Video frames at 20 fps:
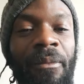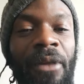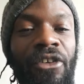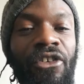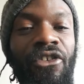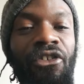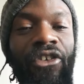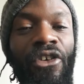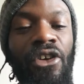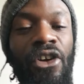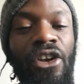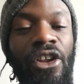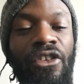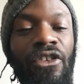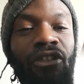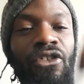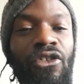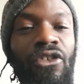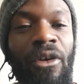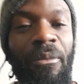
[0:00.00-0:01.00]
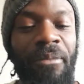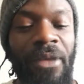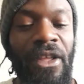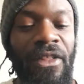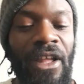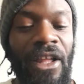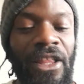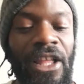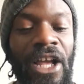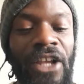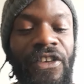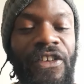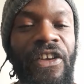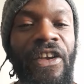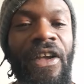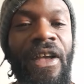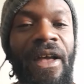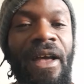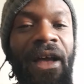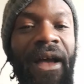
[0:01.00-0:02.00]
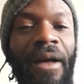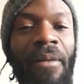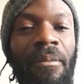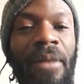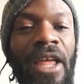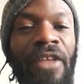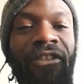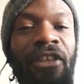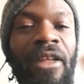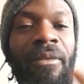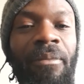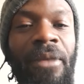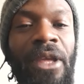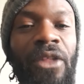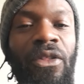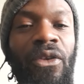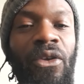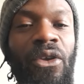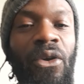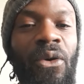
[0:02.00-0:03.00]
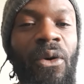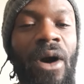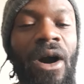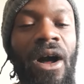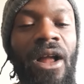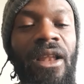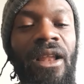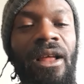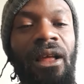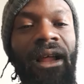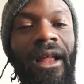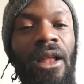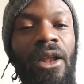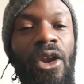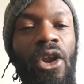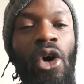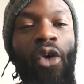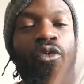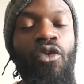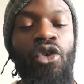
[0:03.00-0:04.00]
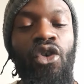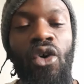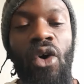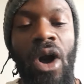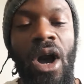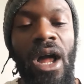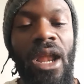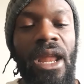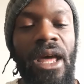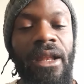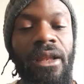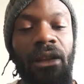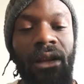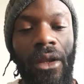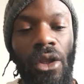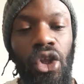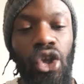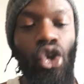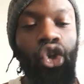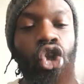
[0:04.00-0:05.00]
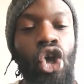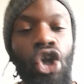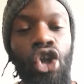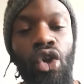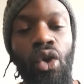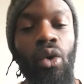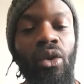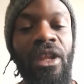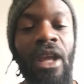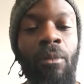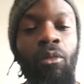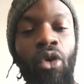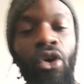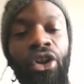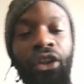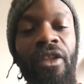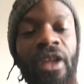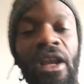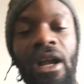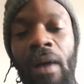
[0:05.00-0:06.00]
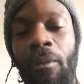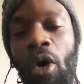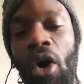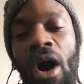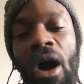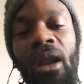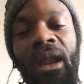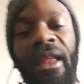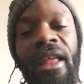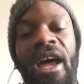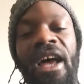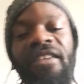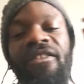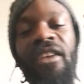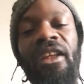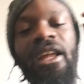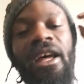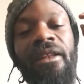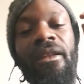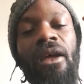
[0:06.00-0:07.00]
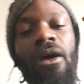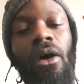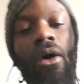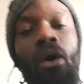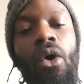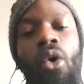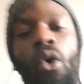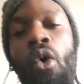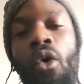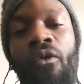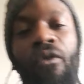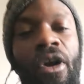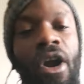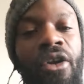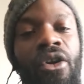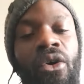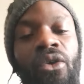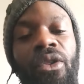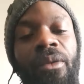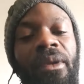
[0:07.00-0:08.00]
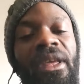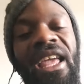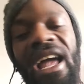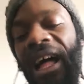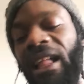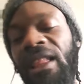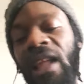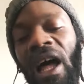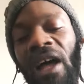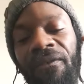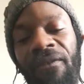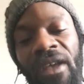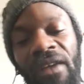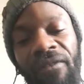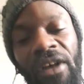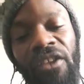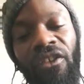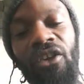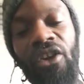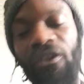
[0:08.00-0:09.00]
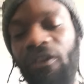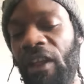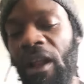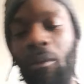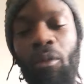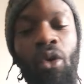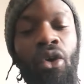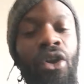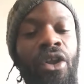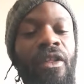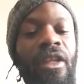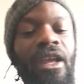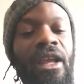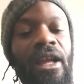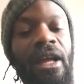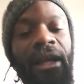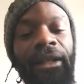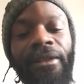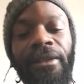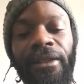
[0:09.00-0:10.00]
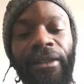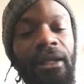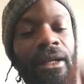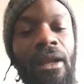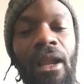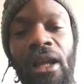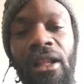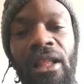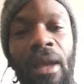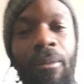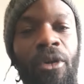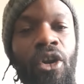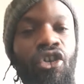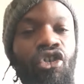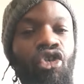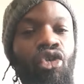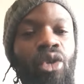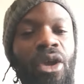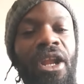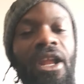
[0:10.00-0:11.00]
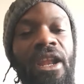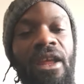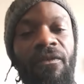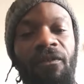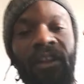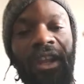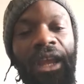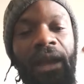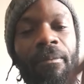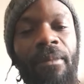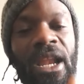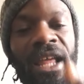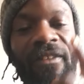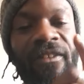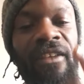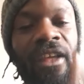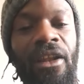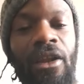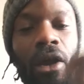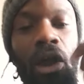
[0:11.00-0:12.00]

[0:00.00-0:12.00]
Make sure you're going to listen to some Peter Tosh. Blessed be to you all. Love you all. And you don't know. Tell me what you think about all that I said. And over and out. Can't talk favor. So just tell me what you think. And long time I'm not shooting on NVIDIA. Blessed.